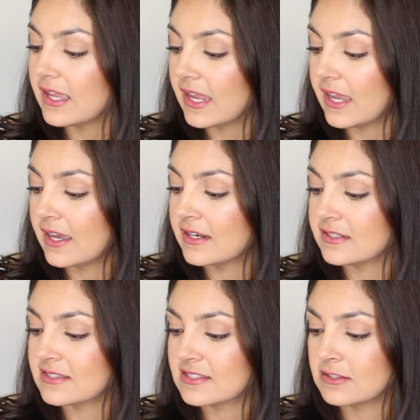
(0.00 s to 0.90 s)
and
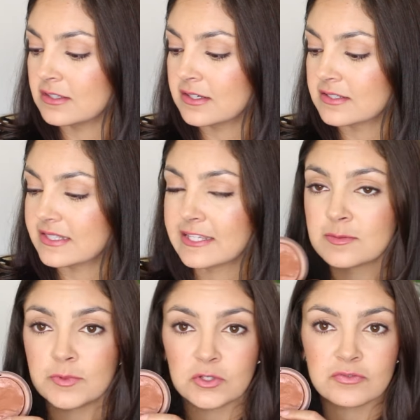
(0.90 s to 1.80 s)
it still looks
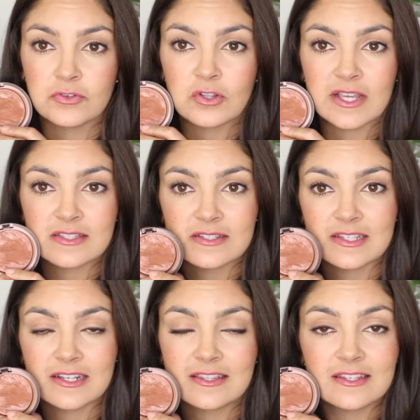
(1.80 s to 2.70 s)
as beautiful as it
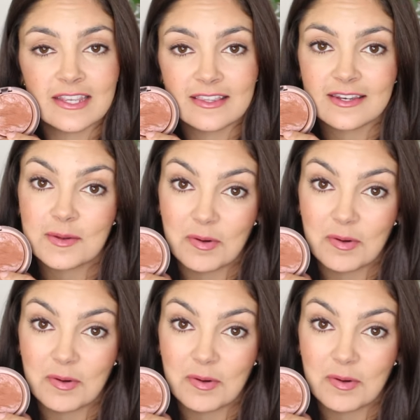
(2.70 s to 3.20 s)
did the day that I